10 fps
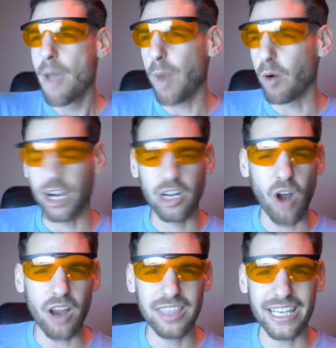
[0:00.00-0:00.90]
But
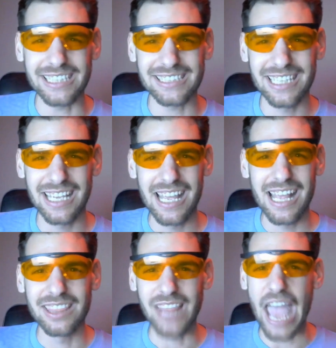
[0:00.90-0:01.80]
regardless,
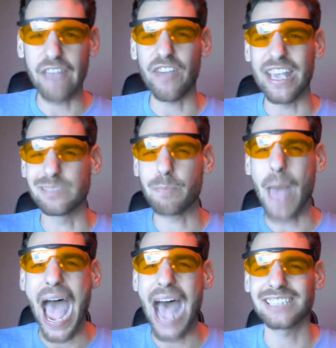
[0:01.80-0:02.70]
life is
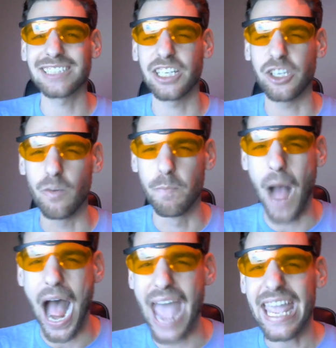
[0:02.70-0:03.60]
passing you
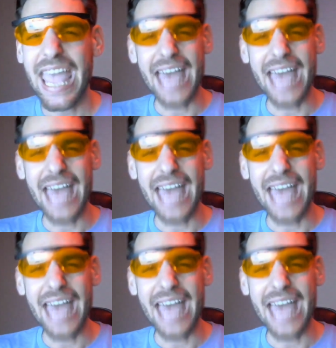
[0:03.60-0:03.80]
by.